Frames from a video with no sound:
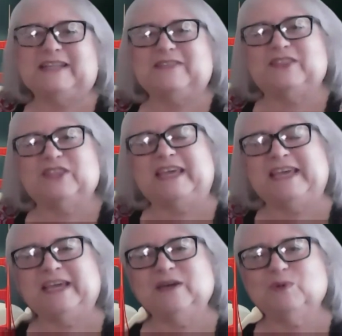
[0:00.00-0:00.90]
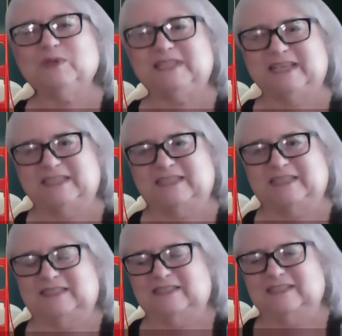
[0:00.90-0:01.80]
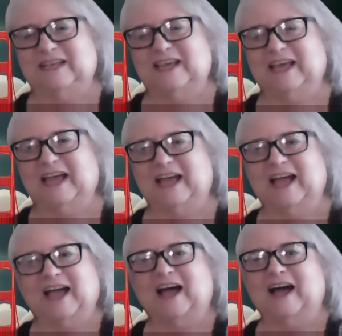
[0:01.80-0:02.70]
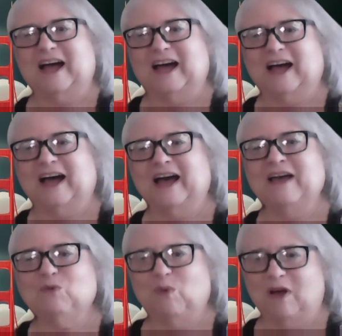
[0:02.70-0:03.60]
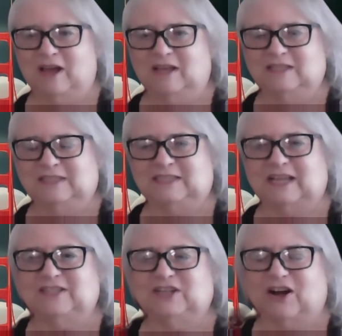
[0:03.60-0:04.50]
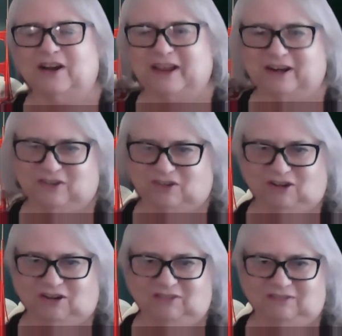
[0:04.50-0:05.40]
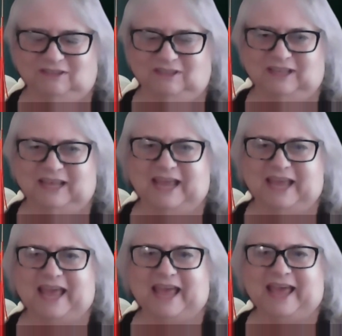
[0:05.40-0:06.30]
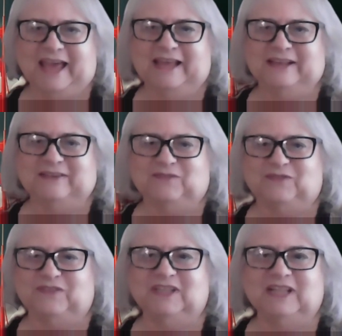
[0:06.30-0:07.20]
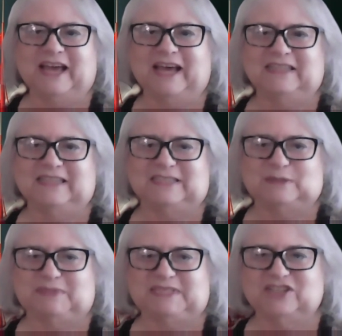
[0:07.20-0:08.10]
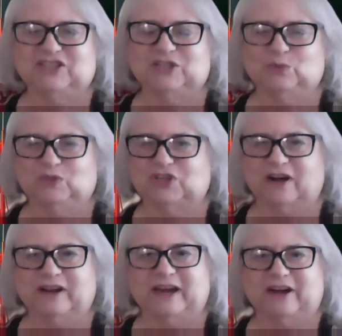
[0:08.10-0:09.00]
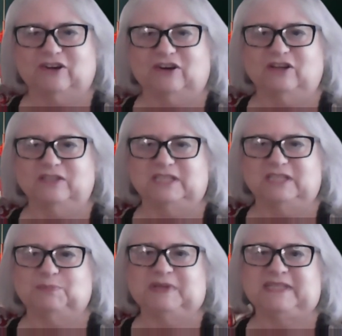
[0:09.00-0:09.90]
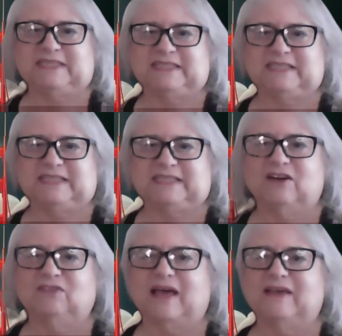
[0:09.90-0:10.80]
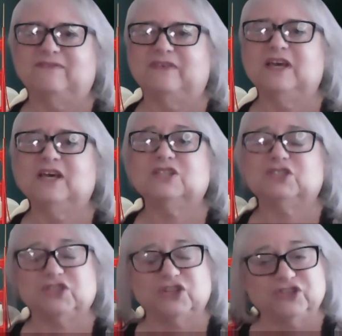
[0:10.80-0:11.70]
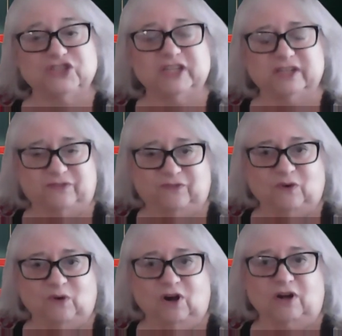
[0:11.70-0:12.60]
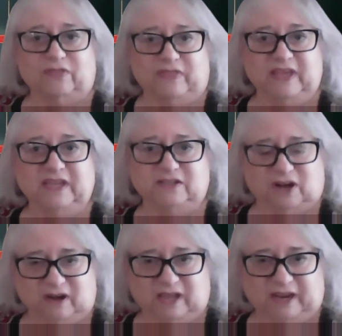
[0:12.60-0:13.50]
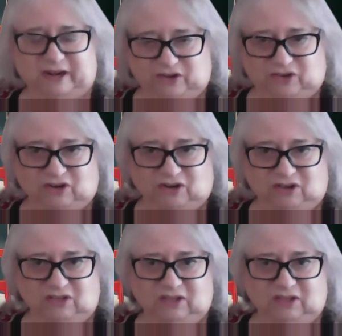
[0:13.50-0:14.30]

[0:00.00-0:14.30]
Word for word: the key was this. I was a dark-haired girl, and Phil had this obsession with dark-haired girls. He spent his entire life searching for the dark-haired girl,